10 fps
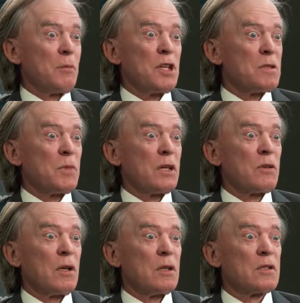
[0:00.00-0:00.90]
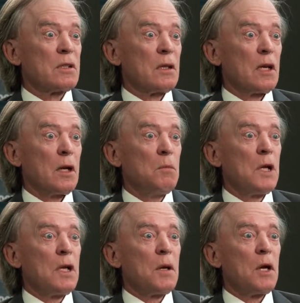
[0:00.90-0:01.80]
I made some bad trades,
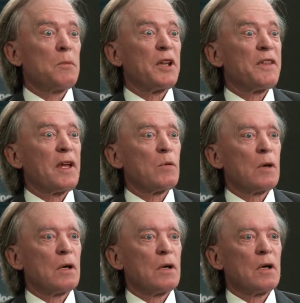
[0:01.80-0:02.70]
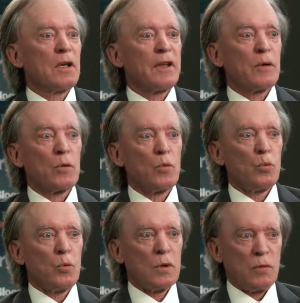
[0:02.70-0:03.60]
but they were
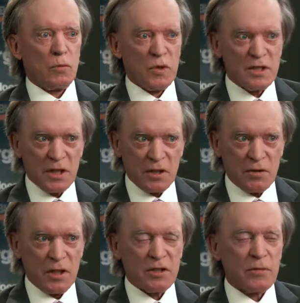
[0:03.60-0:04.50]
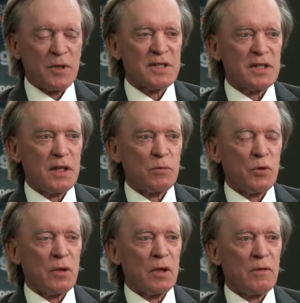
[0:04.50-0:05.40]
risky trades from the
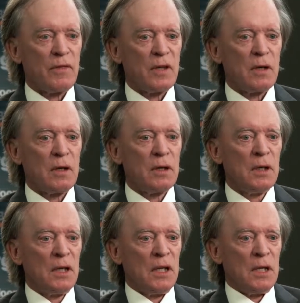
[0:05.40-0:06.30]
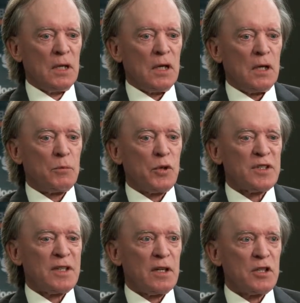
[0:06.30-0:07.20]
standpoint of their
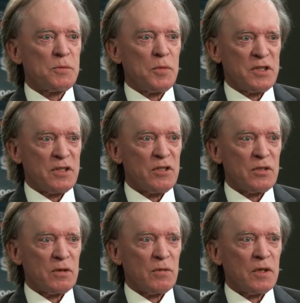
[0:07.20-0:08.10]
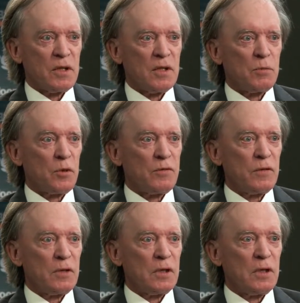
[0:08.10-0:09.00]
percentage position within the
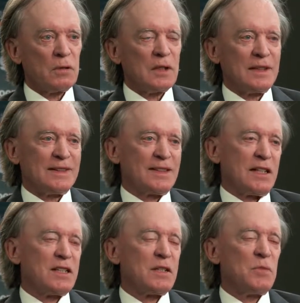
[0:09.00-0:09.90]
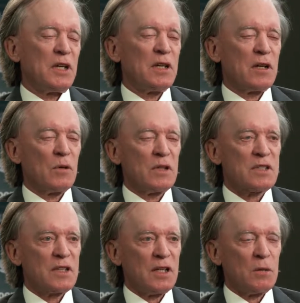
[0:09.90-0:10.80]
portfolio. To me, they were a
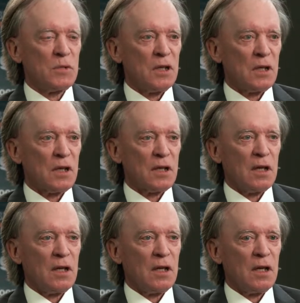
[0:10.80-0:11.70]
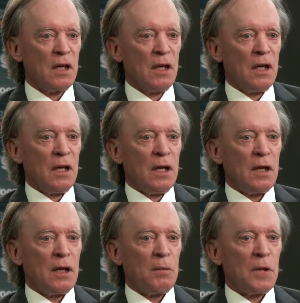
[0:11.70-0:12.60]
slam dunk, and
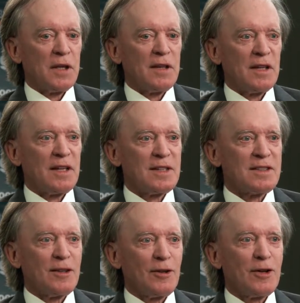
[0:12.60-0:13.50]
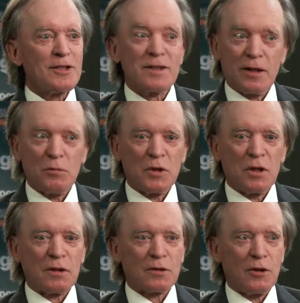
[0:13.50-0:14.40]
I think they still are slam
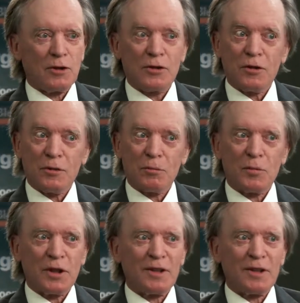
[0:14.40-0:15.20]
dunk long term. But